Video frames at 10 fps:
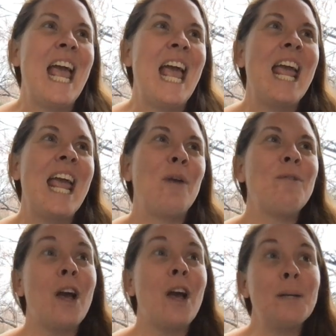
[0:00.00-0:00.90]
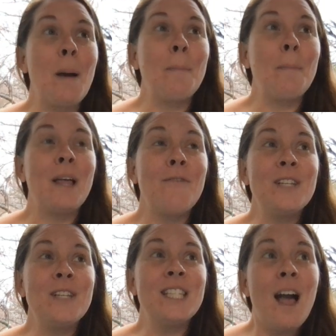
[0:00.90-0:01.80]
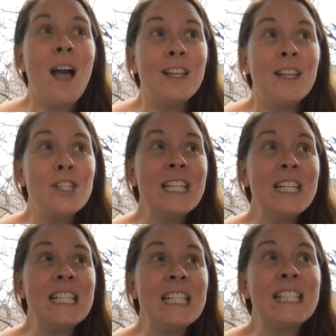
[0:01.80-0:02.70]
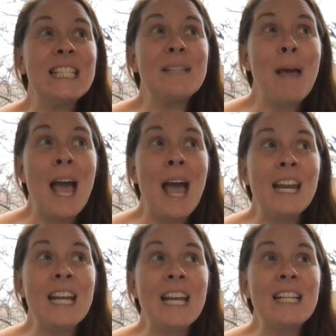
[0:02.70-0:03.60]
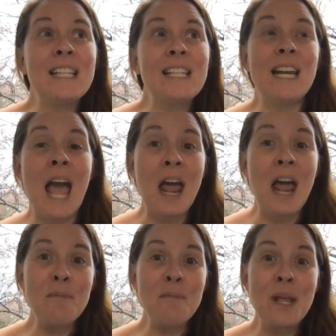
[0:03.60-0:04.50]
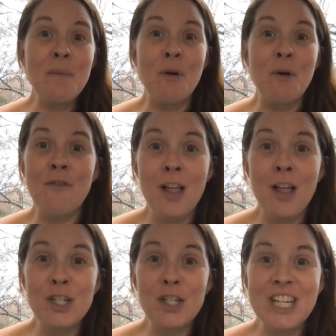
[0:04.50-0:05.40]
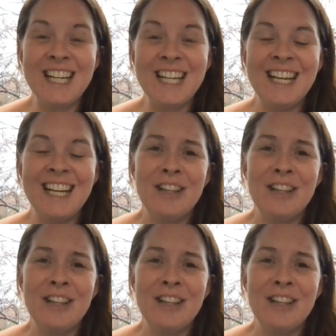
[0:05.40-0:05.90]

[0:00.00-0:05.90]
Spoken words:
And we've talked about plant physiology, systematics, anatomy, morphology.